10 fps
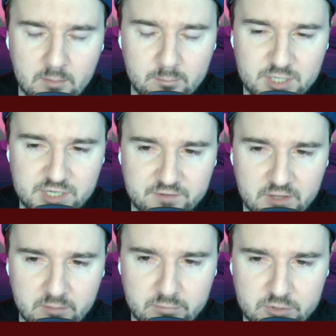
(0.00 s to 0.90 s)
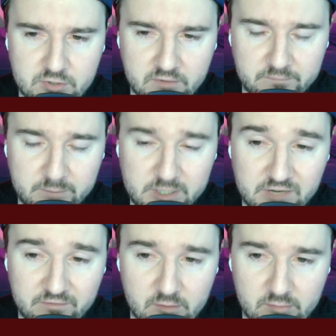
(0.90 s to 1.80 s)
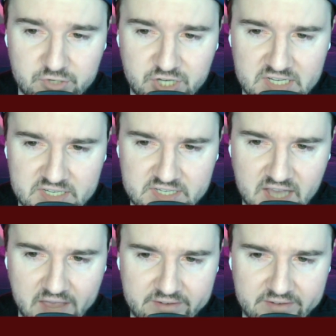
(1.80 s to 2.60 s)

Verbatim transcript: Pitching for the pitching for the Blue Jays is Kevin